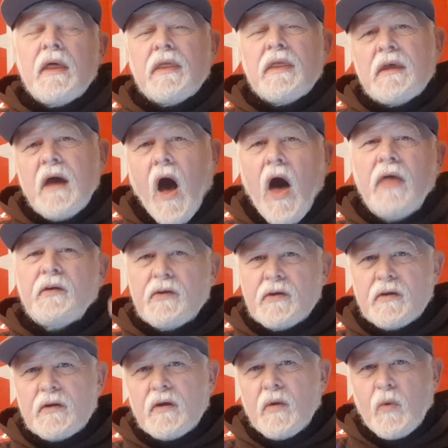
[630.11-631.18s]
The
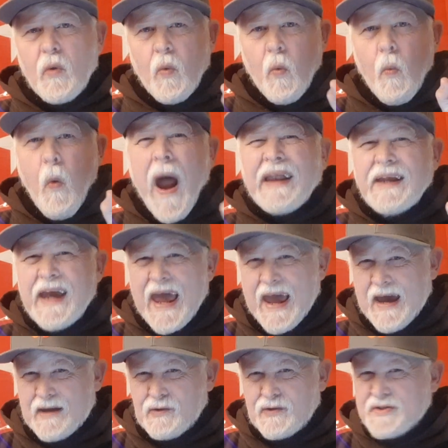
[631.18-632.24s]
other one
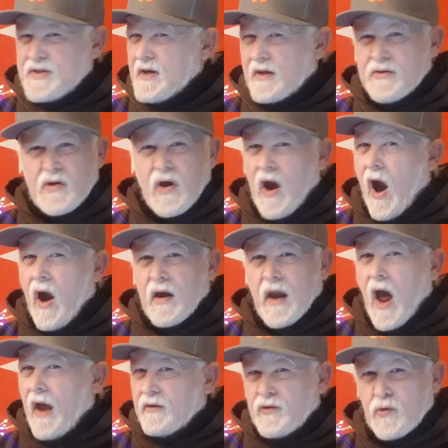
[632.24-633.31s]
candlestick, there are
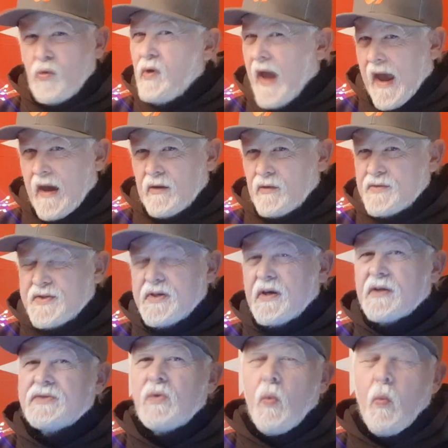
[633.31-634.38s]
not two
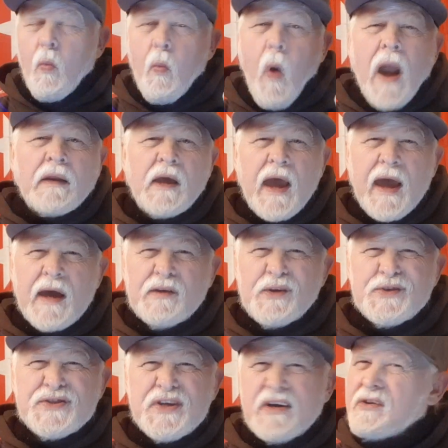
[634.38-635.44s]
candlesticks, one
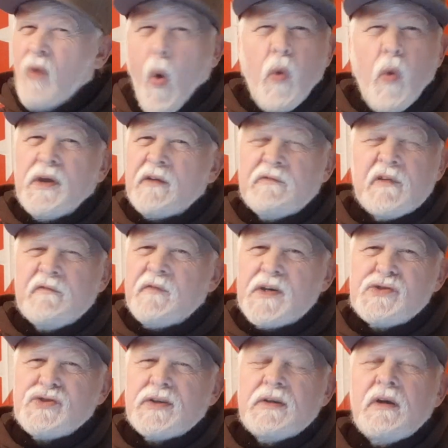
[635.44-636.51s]
candlestick, whole different
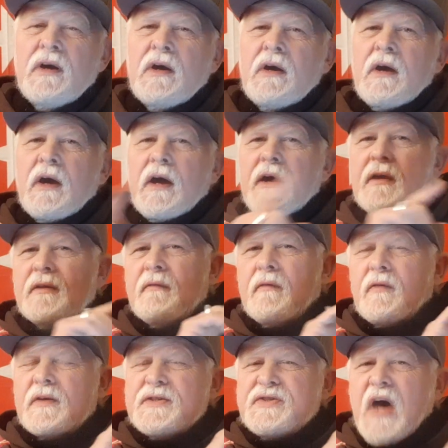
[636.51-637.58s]
vision
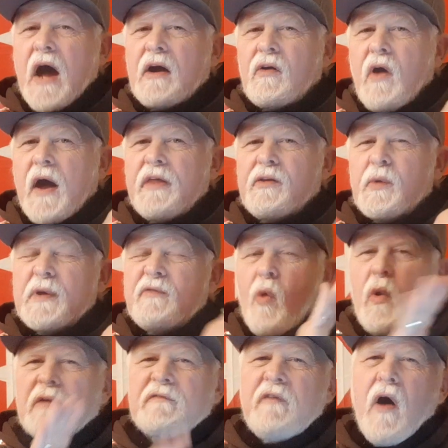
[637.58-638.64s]
in Zechariah 3,
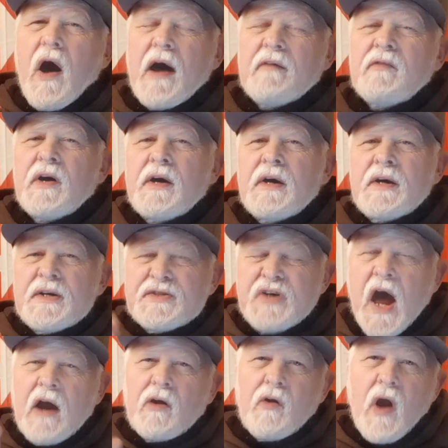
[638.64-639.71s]
4, and 5.
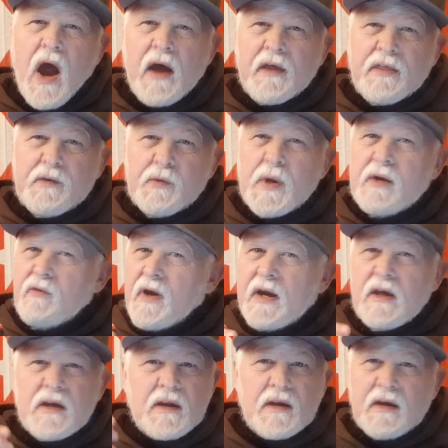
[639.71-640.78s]
Zechariah 3, read
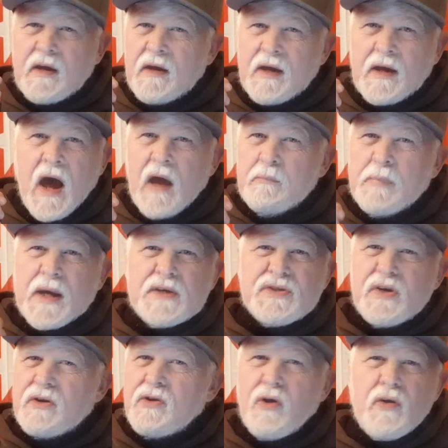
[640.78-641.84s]
it, God picks
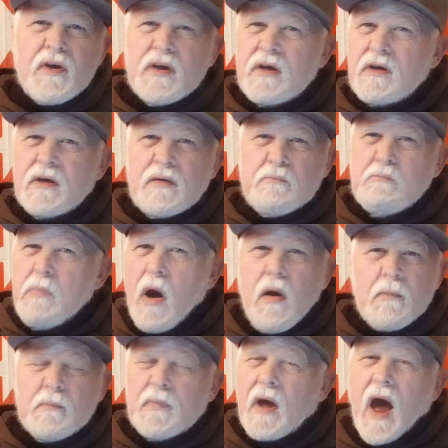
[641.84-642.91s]
a dirty
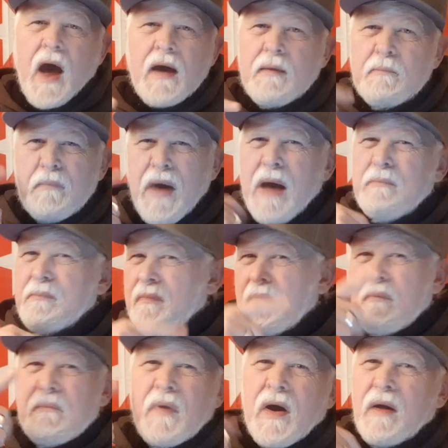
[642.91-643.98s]
bum. I, my
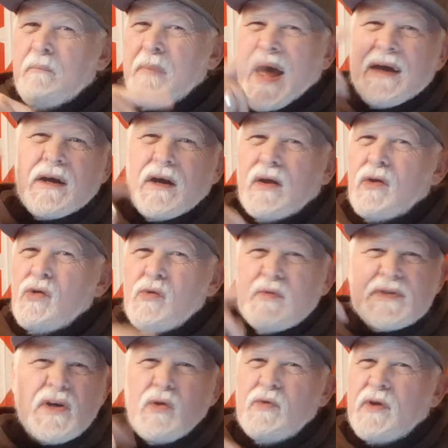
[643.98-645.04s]
a bag of glue
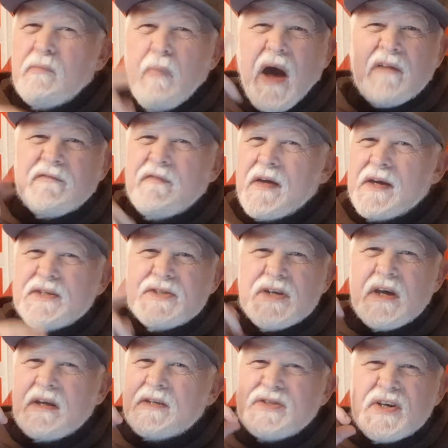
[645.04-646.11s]
was glued to my face
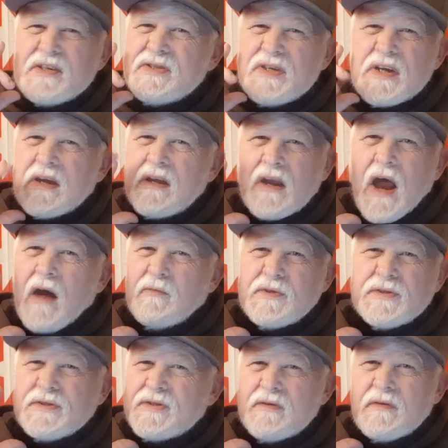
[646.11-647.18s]
at 16 and I
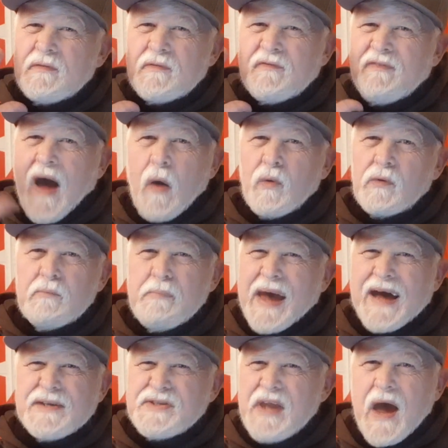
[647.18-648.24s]
was found
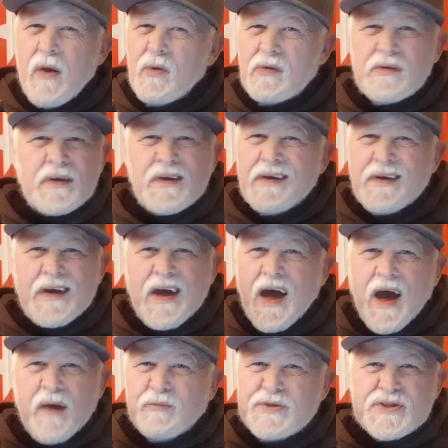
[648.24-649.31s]
passed out.
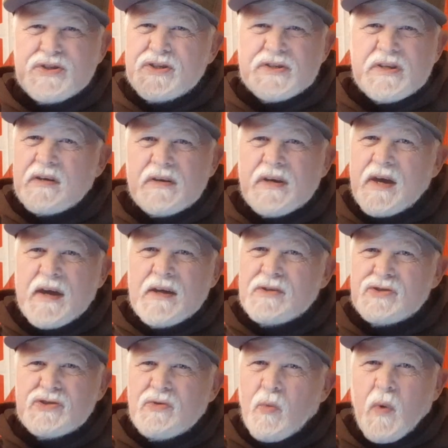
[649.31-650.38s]
I was just an
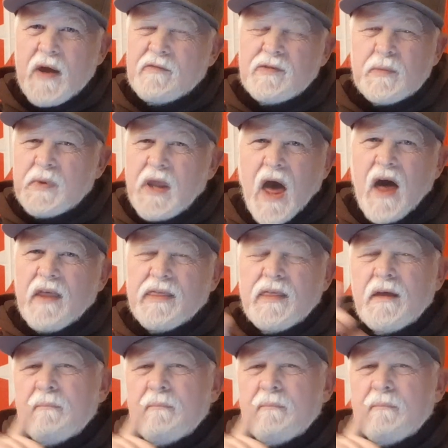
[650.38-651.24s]
inch away from death.